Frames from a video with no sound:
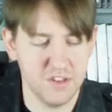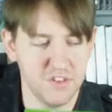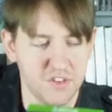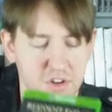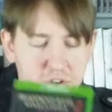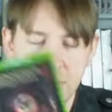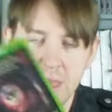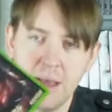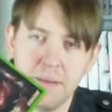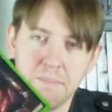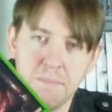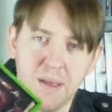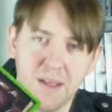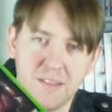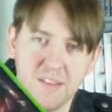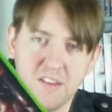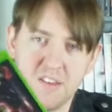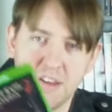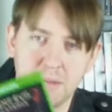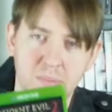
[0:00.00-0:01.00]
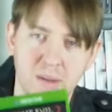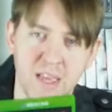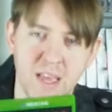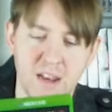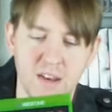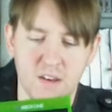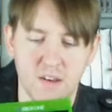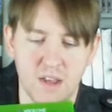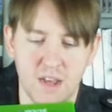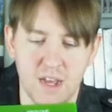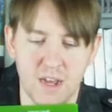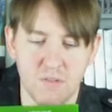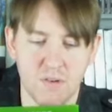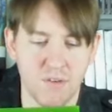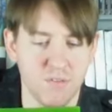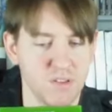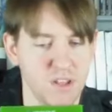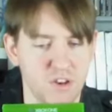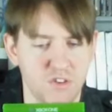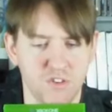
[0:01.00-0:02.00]
So yeah, pick this up again.
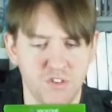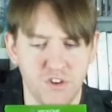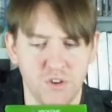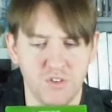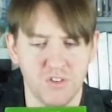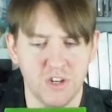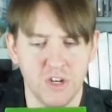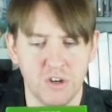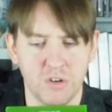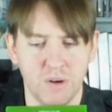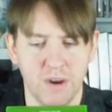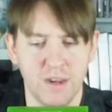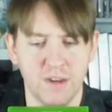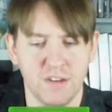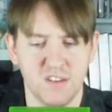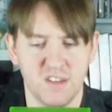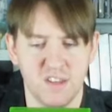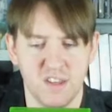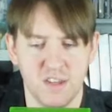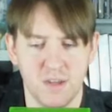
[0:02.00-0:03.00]
Revelations 2 is a great